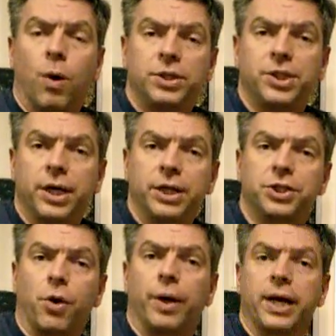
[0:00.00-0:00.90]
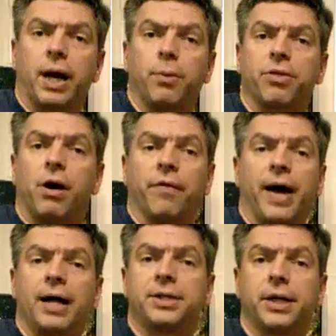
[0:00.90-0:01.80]
what is going on with
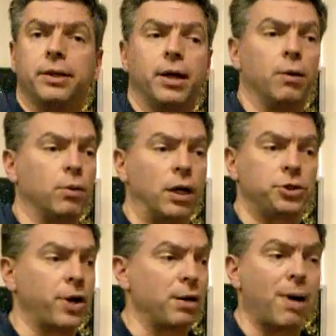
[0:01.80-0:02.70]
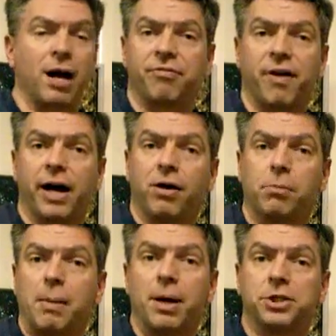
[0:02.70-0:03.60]
all that, and I'll try to modify
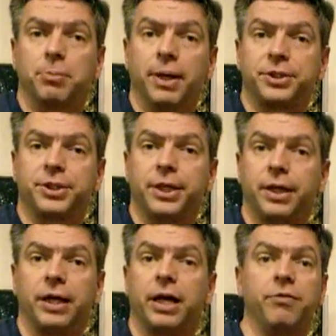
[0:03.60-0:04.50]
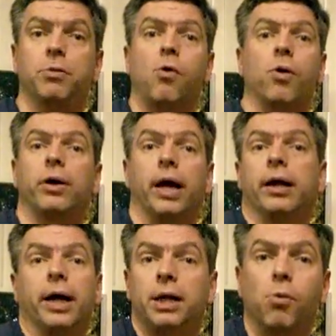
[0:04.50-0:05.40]
all my measurements and give you
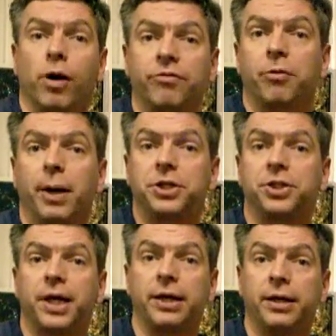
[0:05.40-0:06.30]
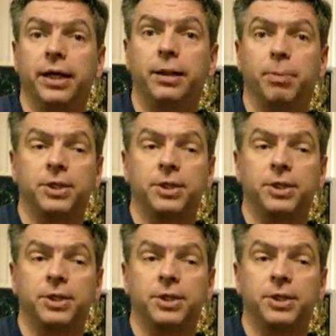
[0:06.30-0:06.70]
any more information that you need.